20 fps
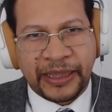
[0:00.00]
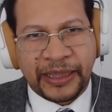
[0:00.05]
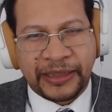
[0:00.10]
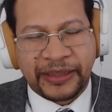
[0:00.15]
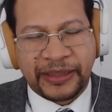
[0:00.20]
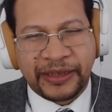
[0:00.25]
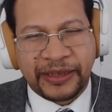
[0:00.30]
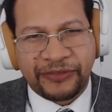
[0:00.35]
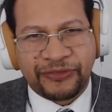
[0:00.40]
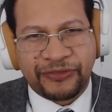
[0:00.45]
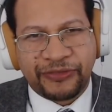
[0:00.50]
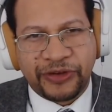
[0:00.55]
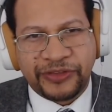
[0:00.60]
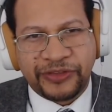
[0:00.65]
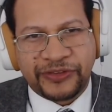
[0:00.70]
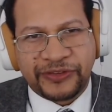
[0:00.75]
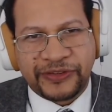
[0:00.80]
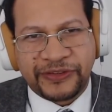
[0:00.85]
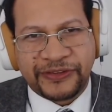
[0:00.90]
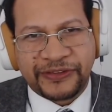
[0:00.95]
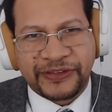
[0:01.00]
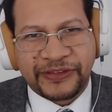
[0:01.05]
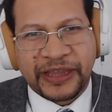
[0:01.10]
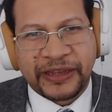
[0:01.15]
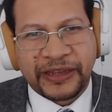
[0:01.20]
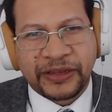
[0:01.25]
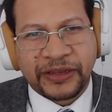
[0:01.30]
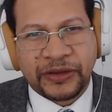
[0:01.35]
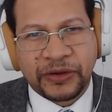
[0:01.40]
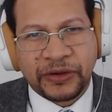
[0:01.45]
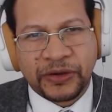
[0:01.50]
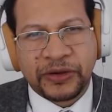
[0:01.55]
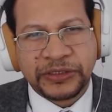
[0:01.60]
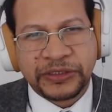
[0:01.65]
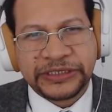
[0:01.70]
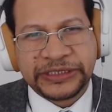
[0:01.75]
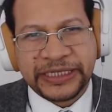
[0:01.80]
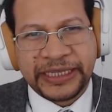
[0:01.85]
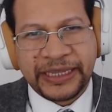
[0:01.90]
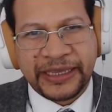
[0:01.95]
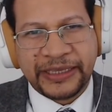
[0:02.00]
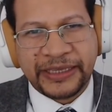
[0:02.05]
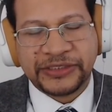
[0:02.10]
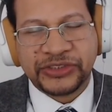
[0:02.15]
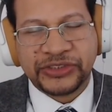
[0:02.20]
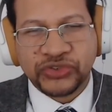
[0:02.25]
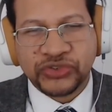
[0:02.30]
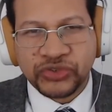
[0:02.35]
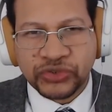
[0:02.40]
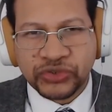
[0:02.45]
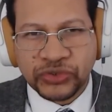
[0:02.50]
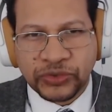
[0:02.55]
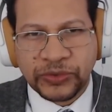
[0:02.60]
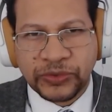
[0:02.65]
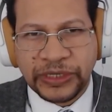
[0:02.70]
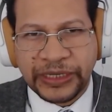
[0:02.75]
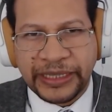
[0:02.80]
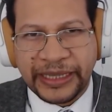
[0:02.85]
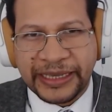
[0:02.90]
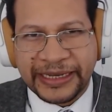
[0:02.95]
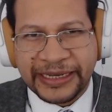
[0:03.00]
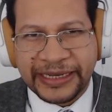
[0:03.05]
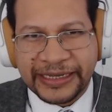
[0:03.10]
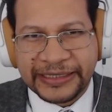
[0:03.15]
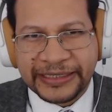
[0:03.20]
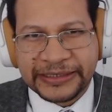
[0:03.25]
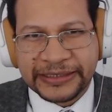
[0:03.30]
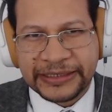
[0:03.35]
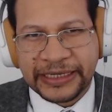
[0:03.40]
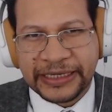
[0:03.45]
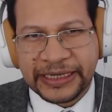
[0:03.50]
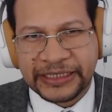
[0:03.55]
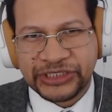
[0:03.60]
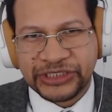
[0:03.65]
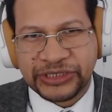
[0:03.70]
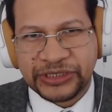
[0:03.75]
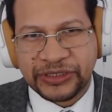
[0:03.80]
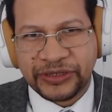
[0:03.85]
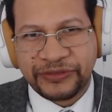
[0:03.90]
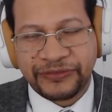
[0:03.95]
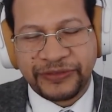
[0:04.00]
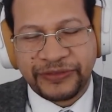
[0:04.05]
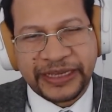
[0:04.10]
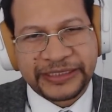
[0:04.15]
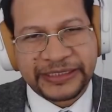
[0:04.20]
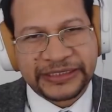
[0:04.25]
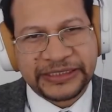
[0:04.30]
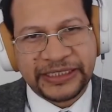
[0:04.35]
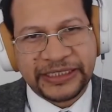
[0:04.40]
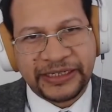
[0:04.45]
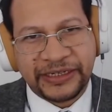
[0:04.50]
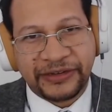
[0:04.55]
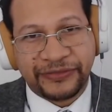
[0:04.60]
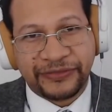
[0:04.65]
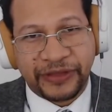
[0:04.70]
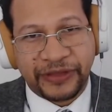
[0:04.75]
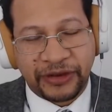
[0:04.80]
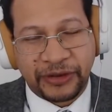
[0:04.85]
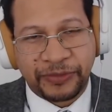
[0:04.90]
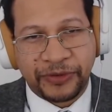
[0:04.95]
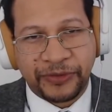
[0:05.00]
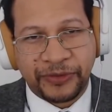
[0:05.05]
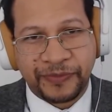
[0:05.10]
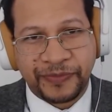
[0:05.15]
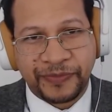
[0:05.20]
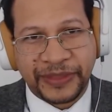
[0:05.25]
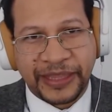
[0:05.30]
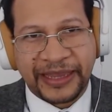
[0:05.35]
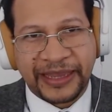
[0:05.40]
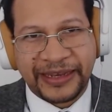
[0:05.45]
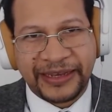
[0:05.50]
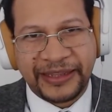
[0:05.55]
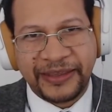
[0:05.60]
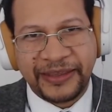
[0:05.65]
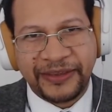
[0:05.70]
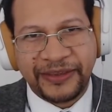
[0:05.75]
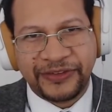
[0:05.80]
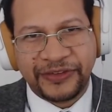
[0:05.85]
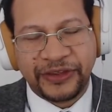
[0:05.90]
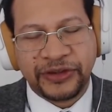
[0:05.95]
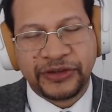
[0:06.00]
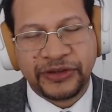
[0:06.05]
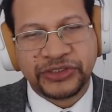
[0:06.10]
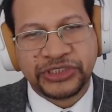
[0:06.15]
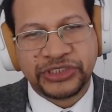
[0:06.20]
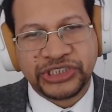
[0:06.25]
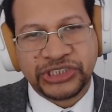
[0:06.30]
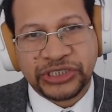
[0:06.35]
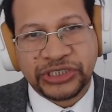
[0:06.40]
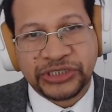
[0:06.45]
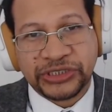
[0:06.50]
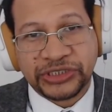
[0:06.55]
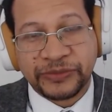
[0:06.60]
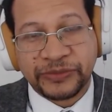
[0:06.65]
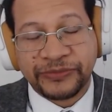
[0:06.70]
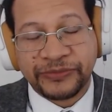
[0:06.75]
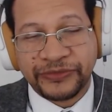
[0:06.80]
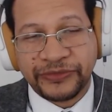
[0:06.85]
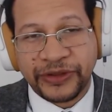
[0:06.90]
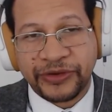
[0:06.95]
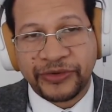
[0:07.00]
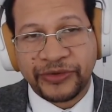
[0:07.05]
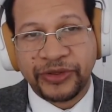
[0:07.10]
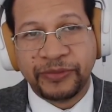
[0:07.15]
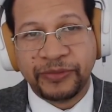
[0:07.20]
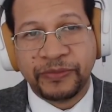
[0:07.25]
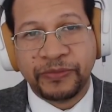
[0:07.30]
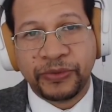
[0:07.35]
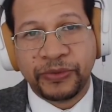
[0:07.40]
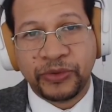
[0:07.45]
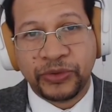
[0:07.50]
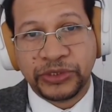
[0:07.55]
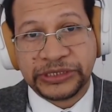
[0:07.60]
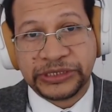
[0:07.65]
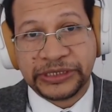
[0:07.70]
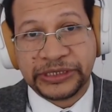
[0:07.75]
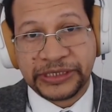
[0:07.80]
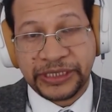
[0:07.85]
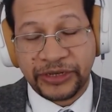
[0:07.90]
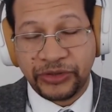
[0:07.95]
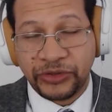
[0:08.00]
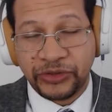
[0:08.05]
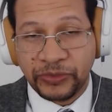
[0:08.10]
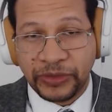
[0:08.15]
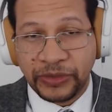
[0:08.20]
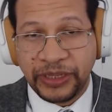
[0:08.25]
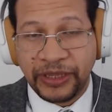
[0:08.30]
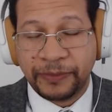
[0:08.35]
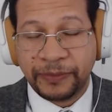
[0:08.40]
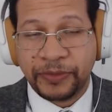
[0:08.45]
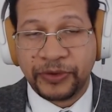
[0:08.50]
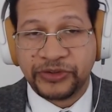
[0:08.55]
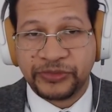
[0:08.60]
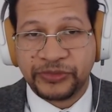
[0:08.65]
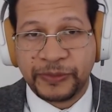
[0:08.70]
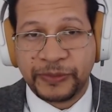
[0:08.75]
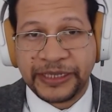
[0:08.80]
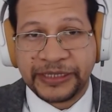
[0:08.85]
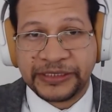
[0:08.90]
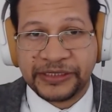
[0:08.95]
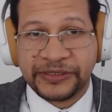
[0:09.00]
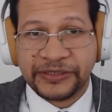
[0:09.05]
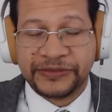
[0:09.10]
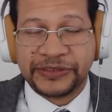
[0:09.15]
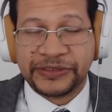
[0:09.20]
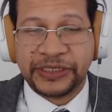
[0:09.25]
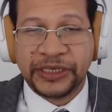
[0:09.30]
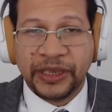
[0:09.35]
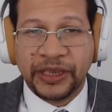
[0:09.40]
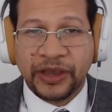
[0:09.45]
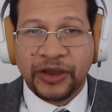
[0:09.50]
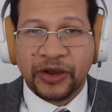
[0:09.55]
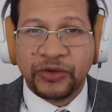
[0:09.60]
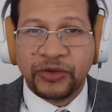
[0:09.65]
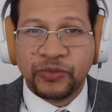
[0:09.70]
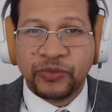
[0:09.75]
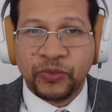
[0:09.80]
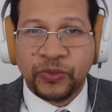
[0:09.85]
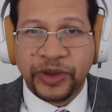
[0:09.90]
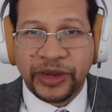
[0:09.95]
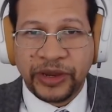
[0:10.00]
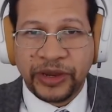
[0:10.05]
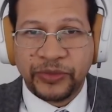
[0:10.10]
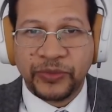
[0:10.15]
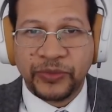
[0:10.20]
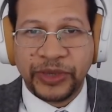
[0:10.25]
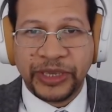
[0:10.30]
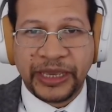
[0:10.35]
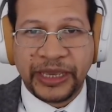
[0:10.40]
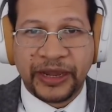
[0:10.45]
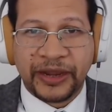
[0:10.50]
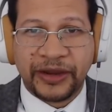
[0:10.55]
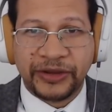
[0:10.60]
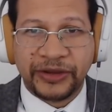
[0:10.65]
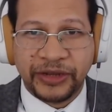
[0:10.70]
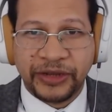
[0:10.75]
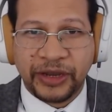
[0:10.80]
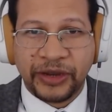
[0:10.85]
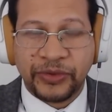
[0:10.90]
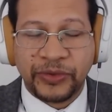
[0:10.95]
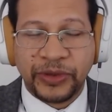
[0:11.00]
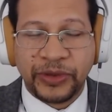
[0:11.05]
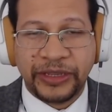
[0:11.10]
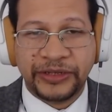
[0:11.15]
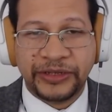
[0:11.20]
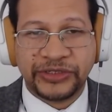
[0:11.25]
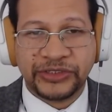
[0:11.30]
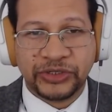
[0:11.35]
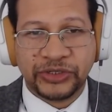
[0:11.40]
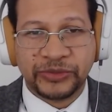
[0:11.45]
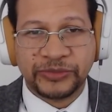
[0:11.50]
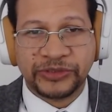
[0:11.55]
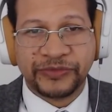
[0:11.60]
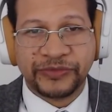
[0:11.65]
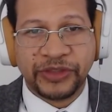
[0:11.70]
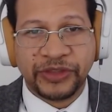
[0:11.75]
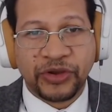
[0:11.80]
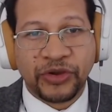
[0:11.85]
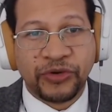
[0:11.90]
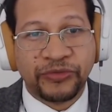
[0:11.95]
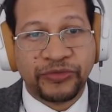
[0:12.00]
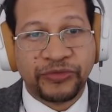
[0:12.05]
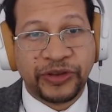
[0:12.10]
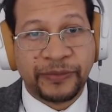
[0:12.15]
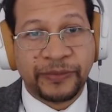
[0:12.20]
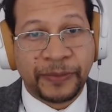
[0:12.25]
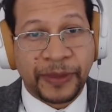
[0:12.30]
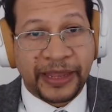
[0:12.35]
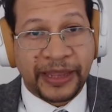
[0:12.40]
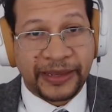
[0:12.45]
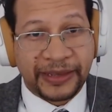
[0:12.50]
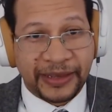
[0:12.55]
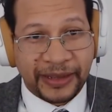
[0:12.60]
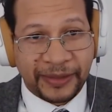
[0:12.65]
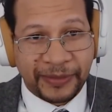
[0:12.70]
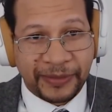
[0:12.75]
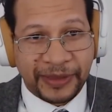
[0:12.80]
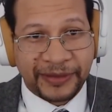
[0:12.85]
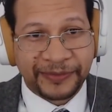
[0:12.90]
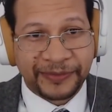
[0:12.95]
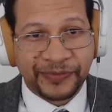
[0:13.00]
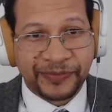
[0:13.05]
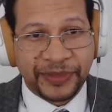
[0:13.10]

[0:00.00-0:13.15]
The difference is that Geert is truly an international vaccine developer, and he's here to share some very important and unique perspectives on where we are now in terms of the COVID pandemic.